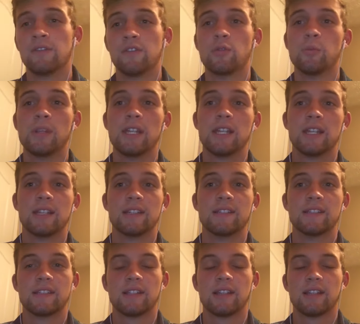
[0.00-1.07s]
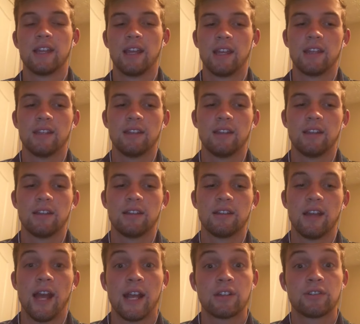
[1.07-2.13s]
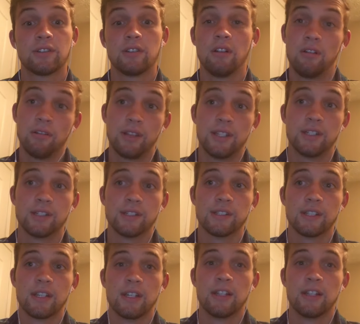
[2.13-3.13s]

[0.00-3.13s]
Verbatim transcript: for many kids and uh, actually all ages.